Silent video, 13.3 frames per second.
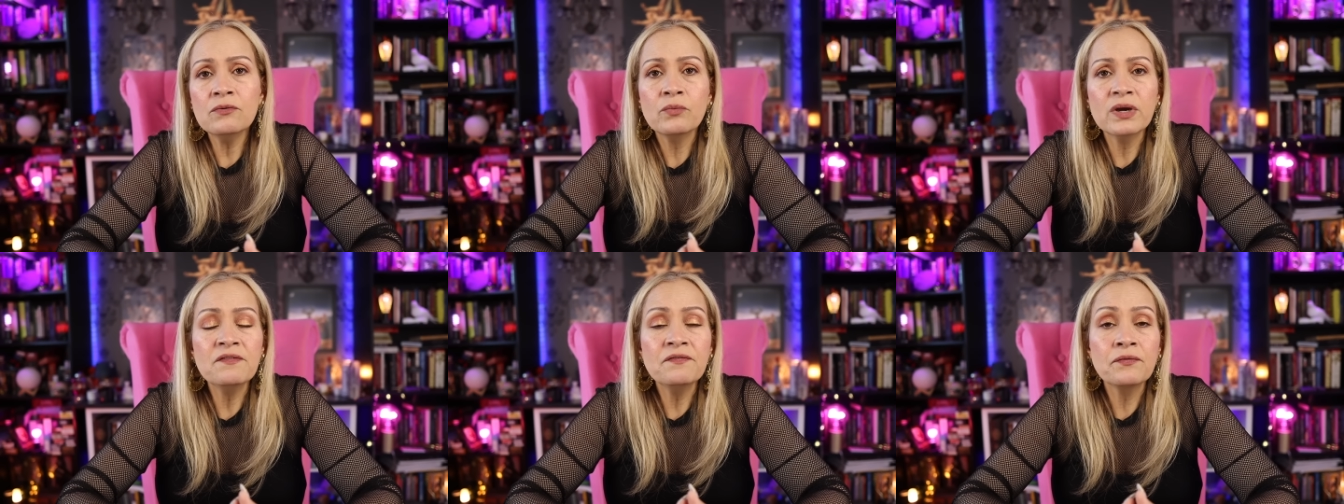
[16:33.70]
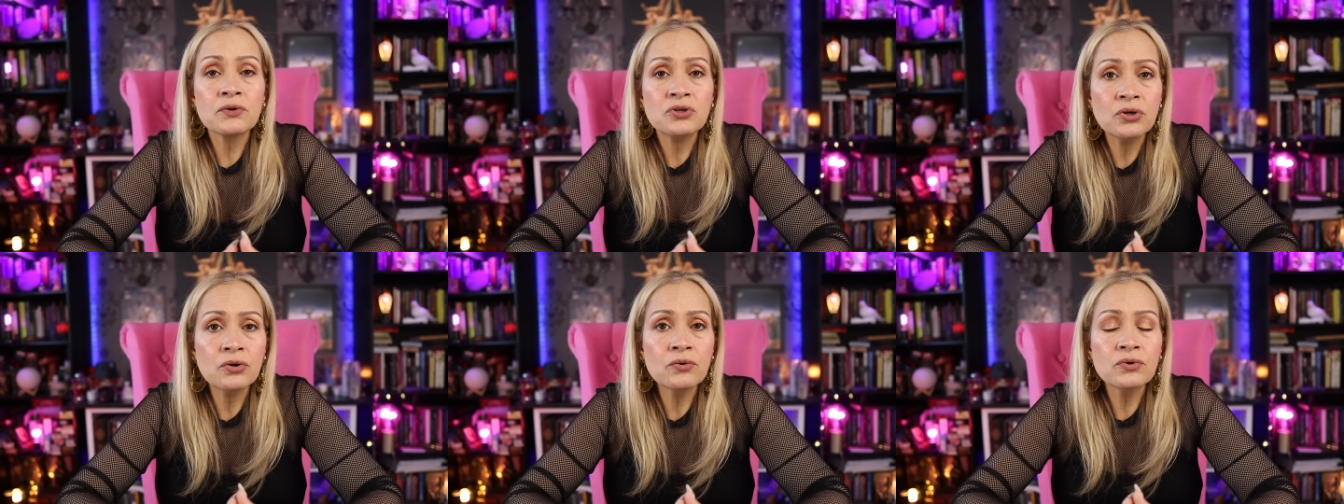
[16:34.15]
way for
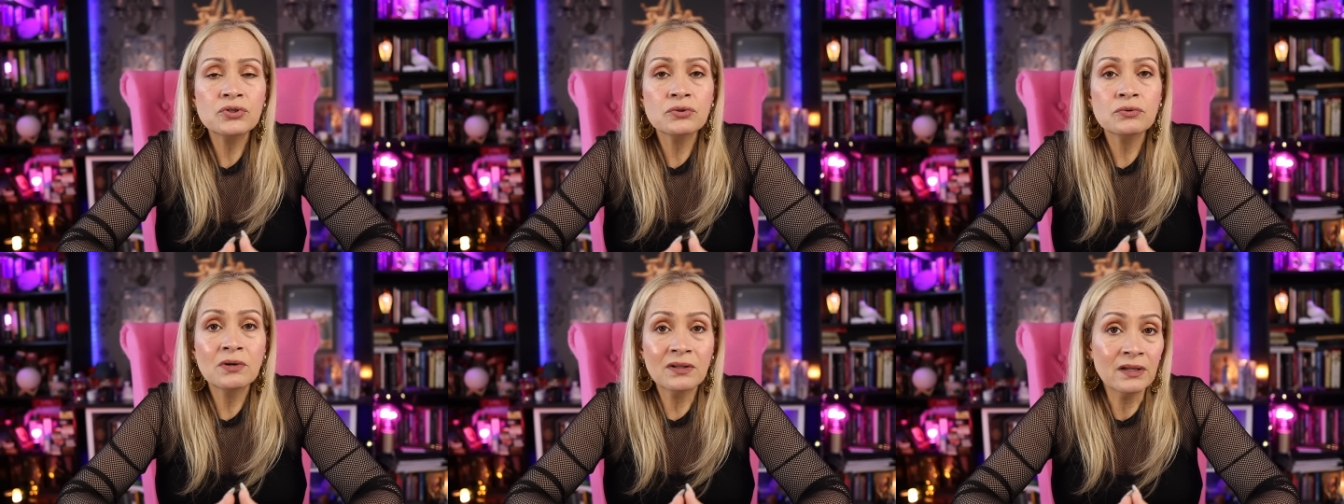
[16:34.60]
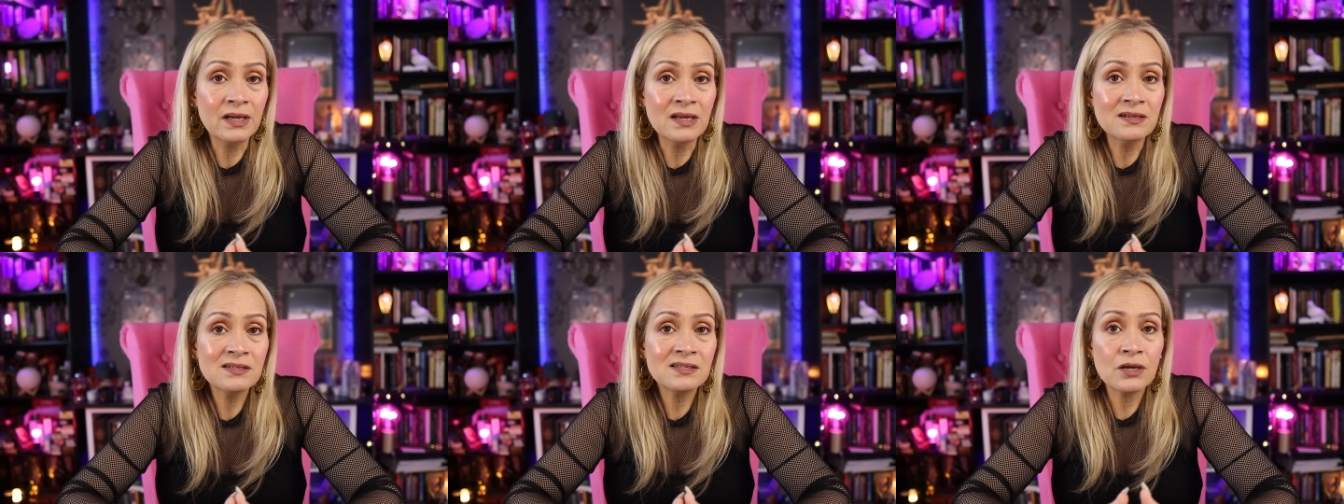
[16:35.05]
you to
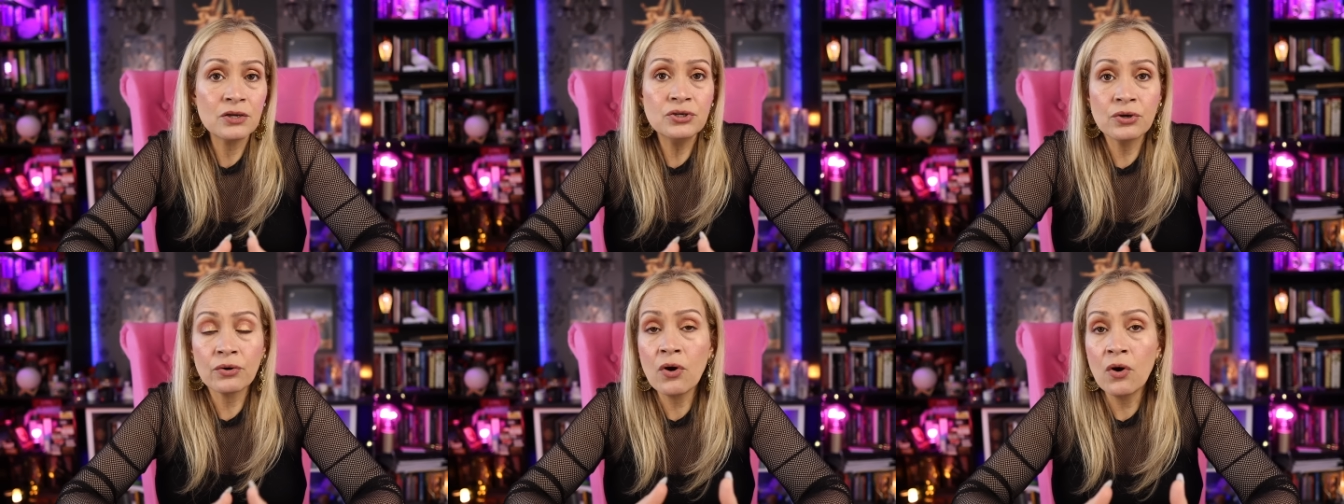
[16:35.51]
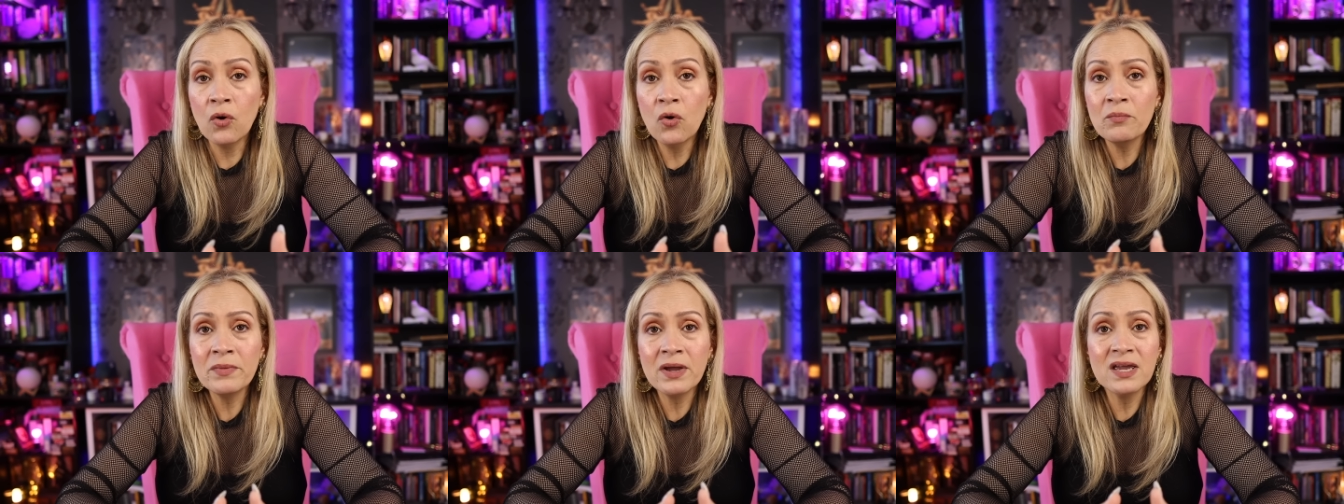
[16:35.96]
cleanse your
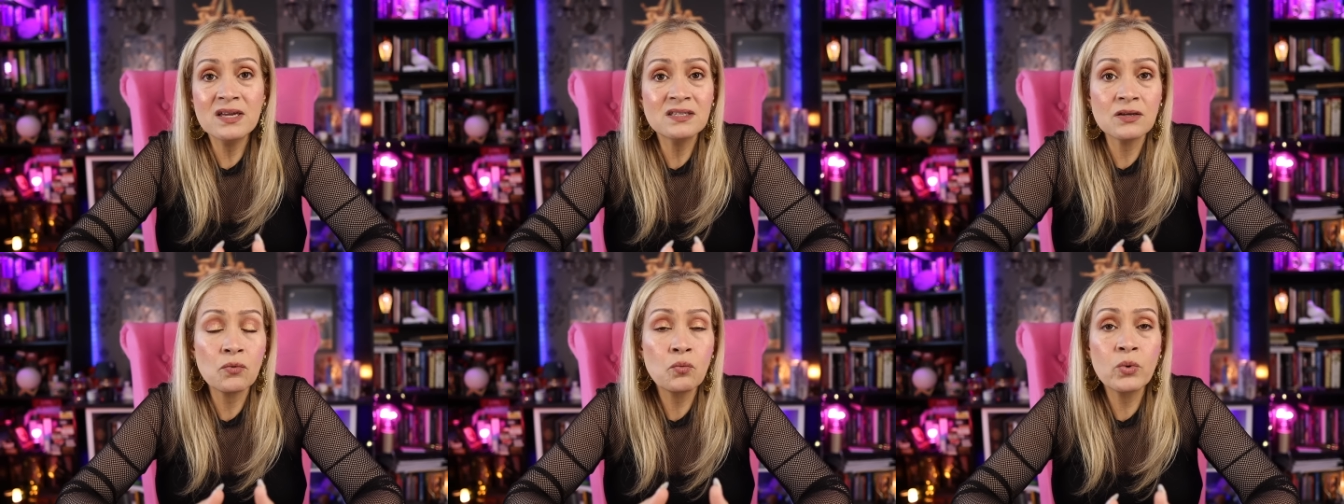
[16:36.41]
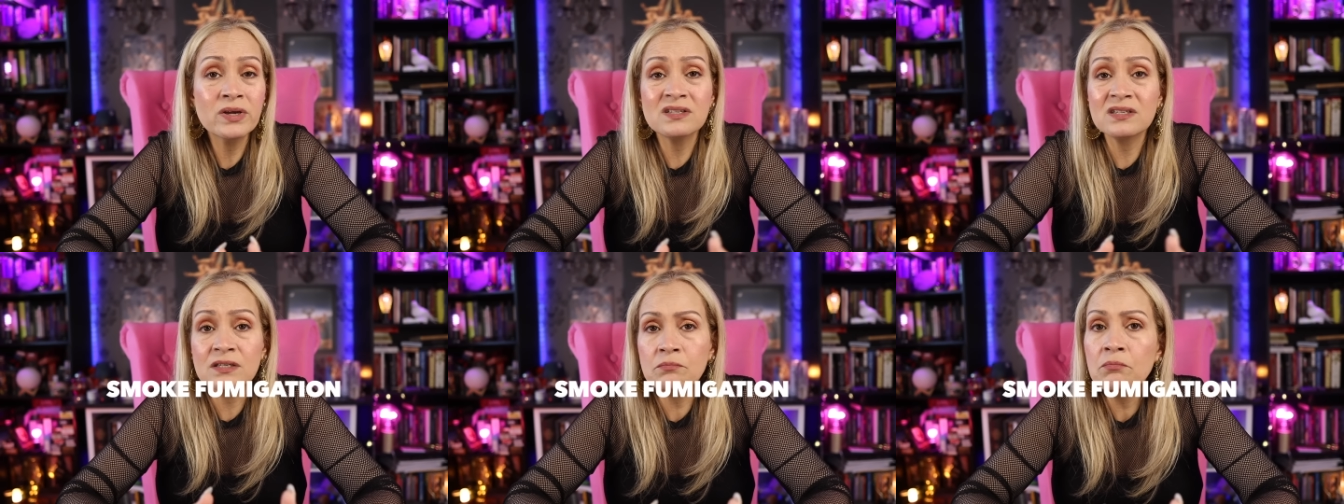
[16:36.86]
home is with
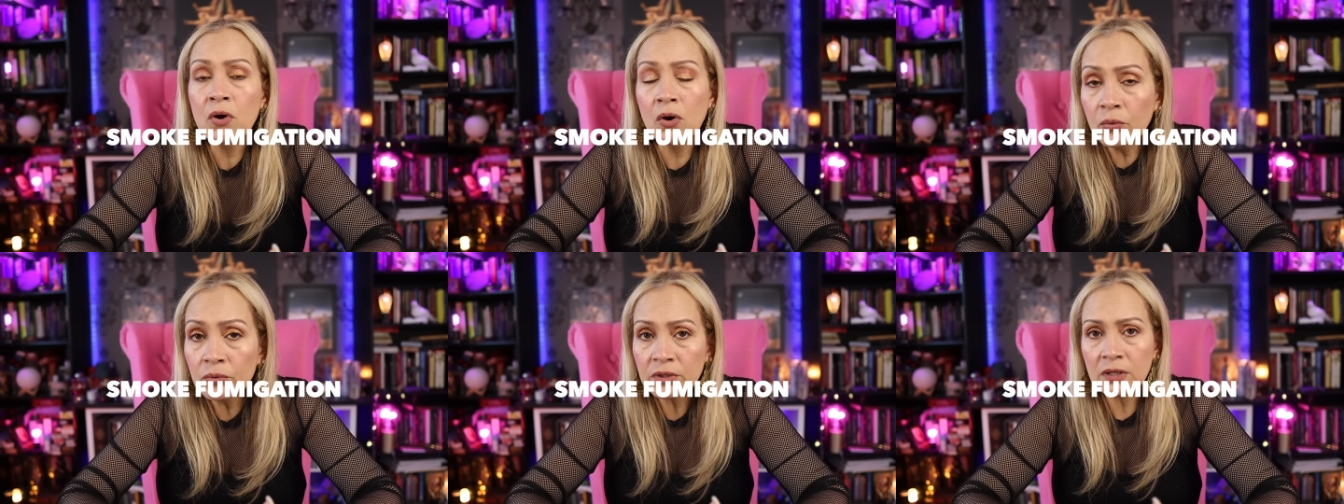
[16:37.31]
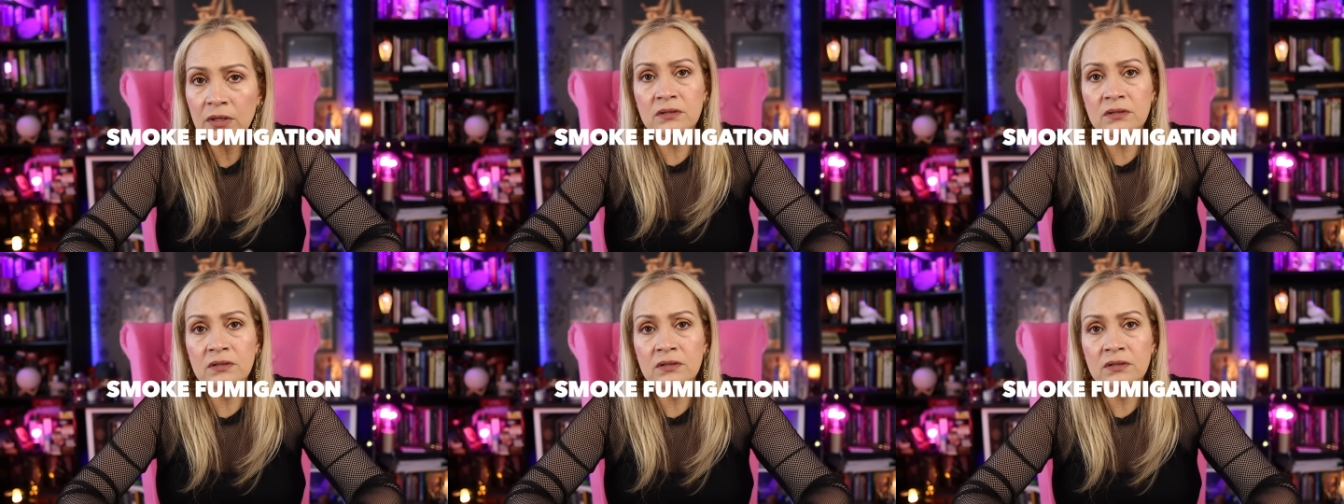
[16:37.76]
smoke.